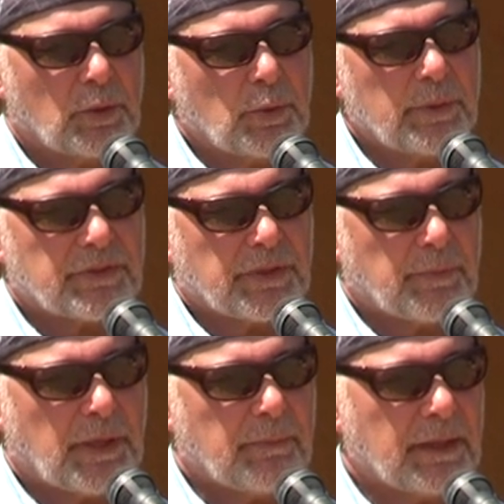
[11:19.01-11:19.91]
Who is the
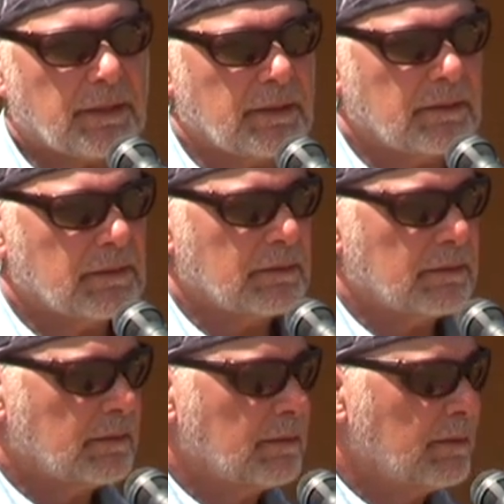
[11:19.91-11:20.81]
public?
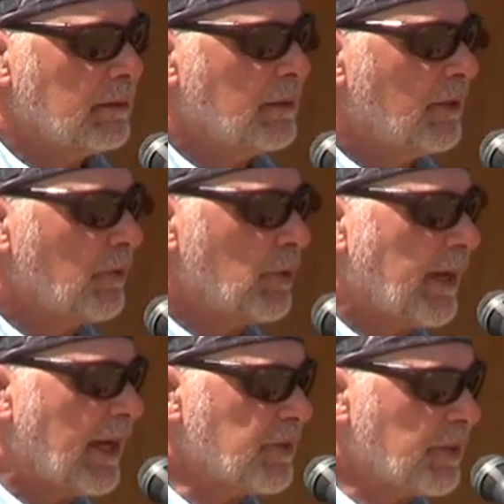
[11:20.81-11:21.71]
If you
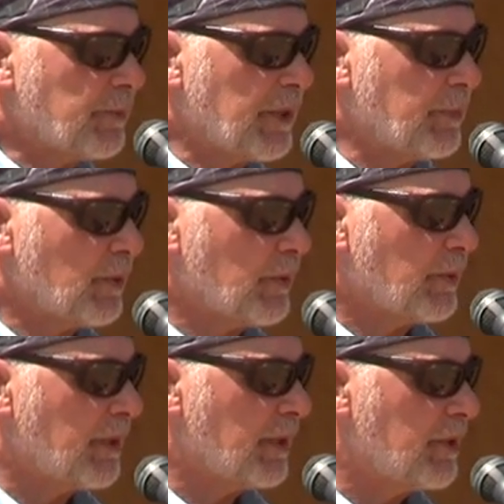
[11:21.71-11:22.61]
ask the people,
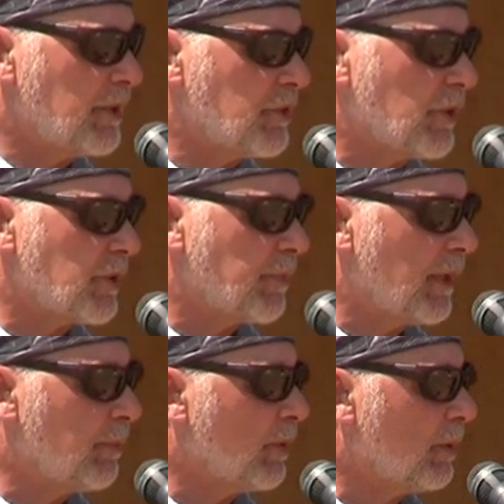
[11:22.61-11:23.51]
the indigenous
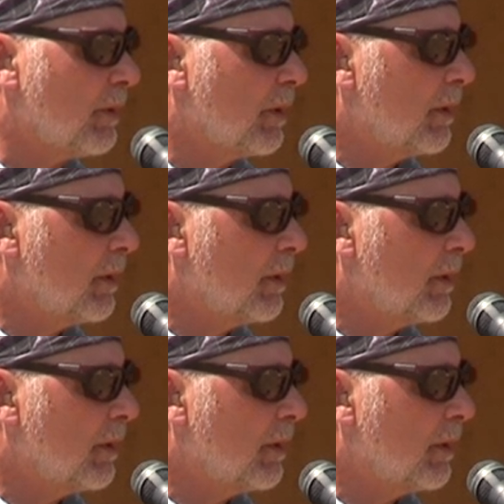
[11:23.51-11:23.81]
people,